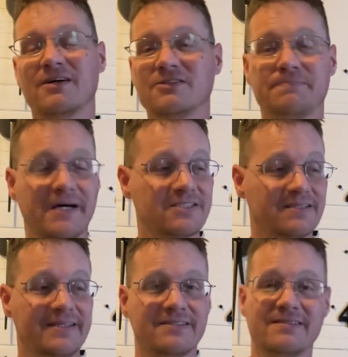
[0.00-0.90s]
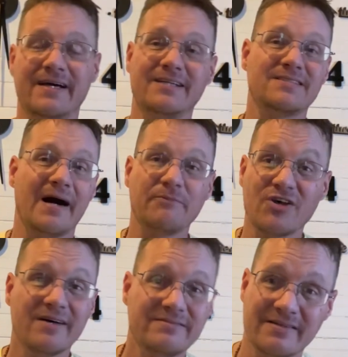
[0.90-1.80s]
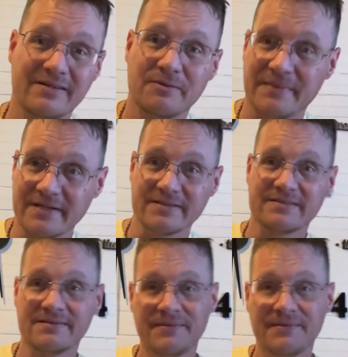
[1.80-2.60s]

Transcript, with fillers: especially in today's times, single mothers.